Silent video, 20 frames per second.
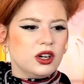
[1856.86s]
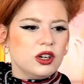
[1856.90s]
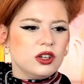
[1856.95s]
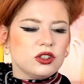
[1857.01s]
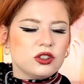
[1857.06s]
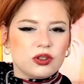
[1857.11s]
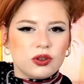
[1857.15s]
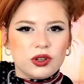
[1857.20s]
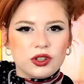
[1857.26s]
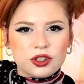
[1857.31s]

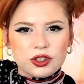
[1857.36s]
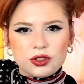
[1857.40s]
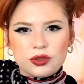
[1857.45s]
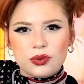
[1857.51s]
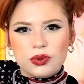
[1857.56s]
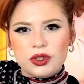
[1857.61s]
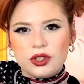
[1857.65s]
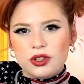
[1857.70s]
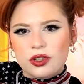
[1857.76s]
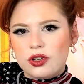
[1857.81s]
So I just
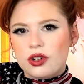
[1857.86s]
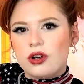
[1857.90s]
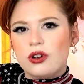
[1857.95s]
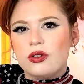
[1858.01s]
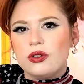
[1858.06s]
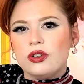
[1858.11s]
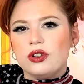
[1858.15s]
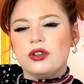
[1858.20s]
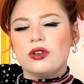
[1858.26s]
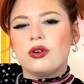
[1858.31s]
want to know,
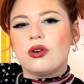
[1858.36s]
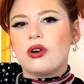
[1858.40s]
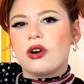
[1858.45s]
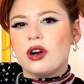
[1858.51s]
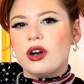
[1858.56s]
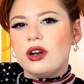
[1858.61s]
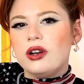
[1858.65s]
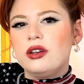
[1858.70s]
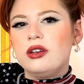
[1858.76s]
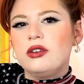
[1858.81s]
you know, are
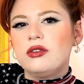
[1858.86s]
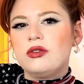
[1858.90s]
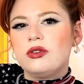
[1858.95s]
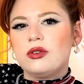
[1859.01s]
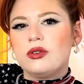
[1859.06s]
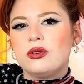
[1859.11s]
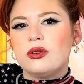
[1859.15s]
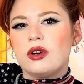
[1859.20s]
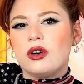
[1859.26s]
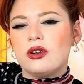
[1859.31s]
any of
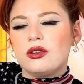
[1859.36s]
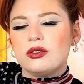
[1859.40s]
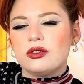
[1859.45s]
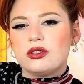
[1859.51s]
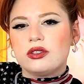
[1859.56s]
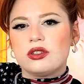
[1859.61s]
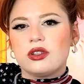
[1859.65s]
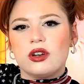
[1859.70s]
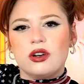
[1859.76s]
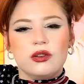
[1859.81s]
you,
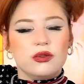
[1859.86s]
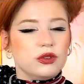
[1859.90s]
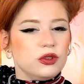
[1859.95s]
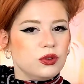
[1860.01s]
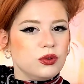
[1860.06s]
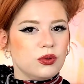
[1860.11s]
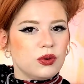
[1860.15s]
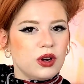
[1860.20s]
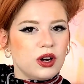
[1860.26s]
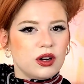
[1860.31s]
else of
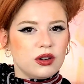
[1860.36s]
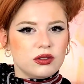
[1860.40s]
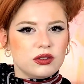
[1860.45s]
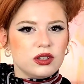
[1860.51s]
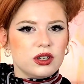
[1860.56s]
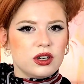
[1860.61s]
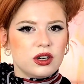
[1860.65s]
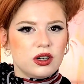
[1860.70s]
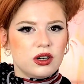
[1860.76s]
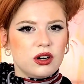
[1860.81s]
you out
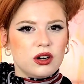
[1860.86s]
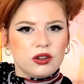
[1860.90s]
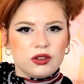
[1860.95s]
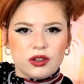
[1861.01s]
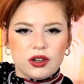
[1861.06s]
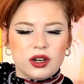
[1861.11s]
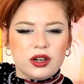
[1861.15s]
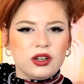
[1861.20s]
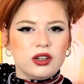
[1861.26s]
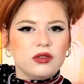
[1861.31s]
there, are
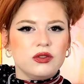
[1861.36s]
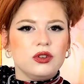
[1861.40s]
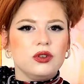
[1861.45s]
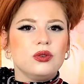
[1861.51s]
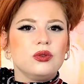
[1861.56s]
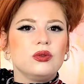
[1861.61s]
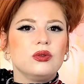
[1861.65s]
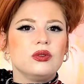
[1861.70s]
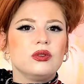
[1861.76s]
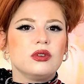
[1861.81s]
there any of
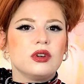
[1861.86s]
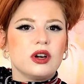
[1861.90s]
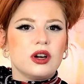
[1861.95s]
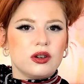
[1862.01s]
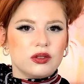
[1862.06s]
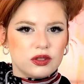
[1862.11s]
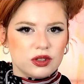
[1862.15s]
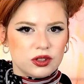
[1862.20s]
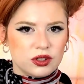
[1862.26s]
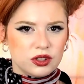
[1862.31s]
you
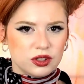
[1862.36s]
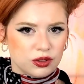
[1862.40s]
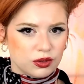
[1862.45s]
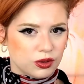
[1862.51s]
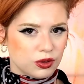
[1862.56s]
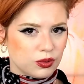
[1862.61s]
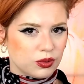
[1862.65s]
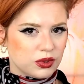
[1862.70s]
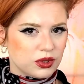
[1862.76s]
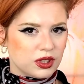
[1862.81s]
out there
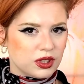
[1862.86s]
dealing with